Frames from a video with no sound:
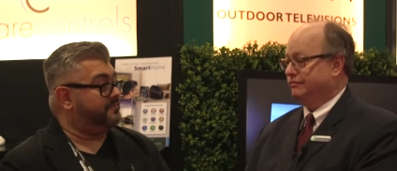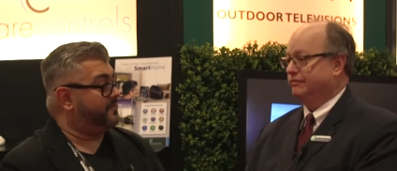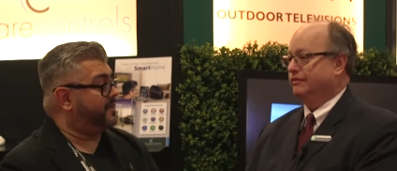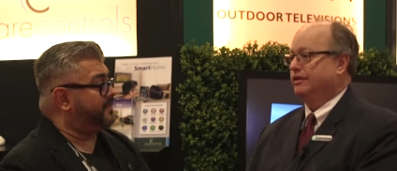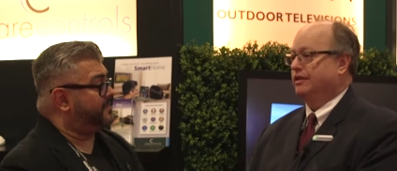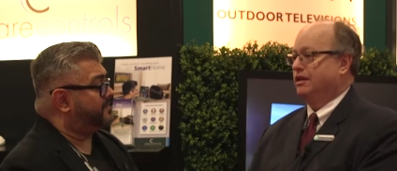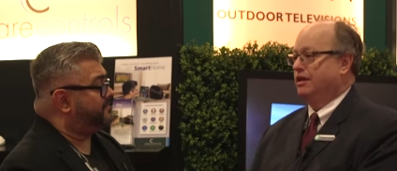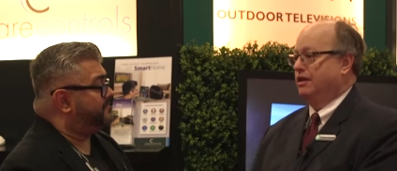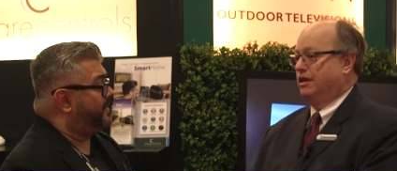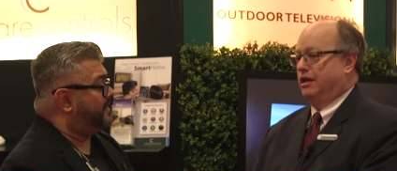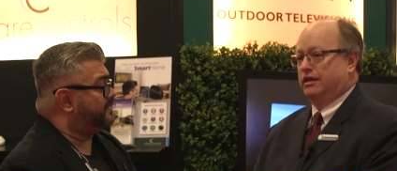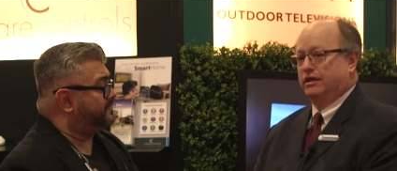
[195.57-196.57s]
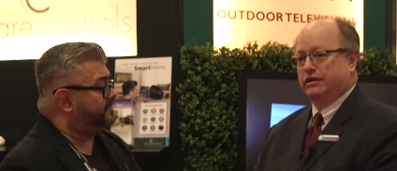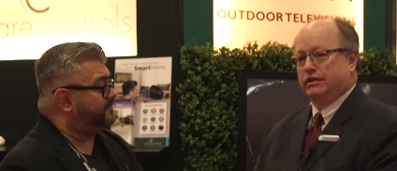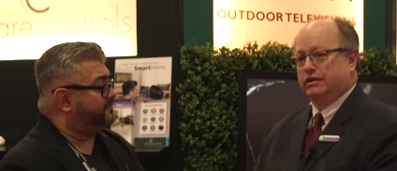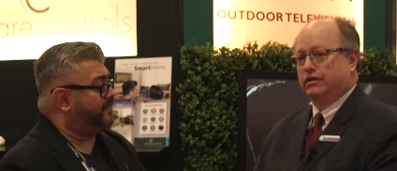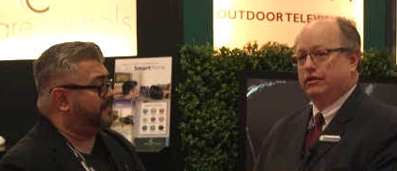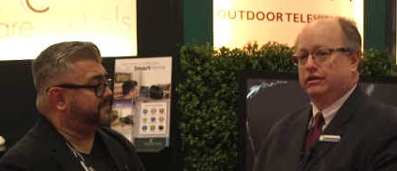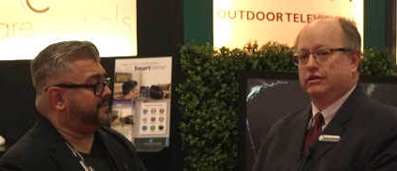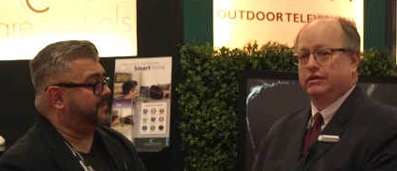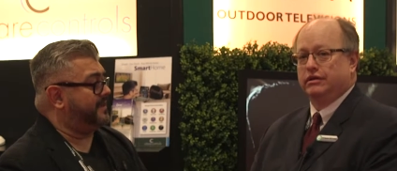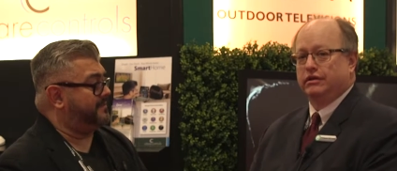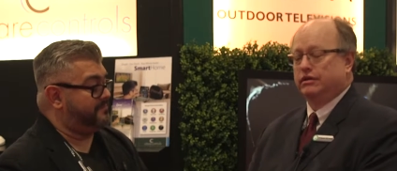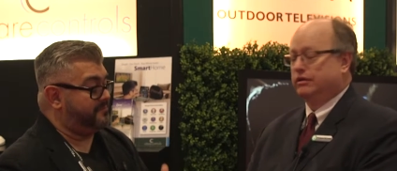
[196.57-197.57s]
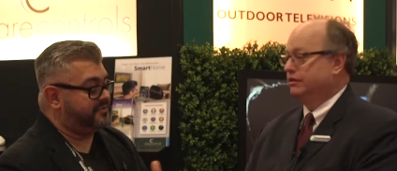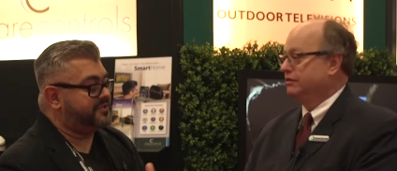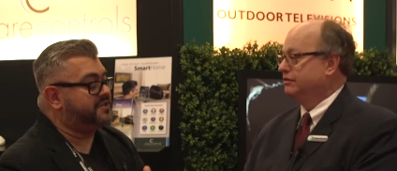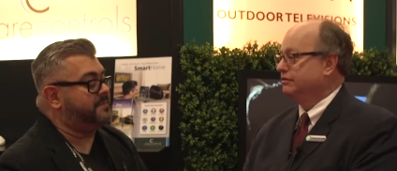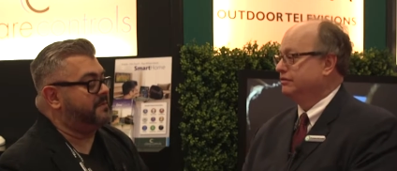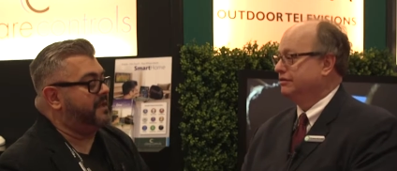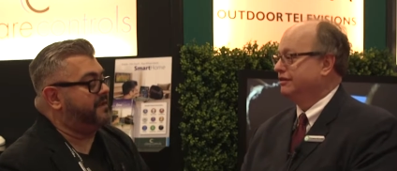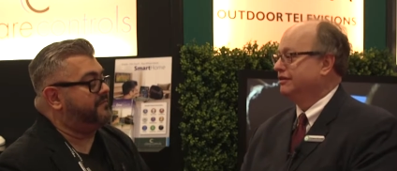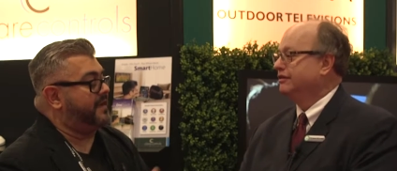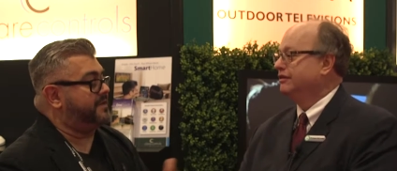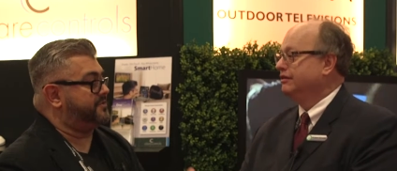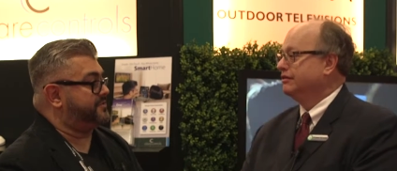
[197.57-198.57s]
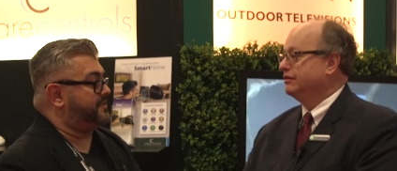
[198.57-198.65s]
Speaker 1: What other uh, reps, uh, excuse me, manufacturers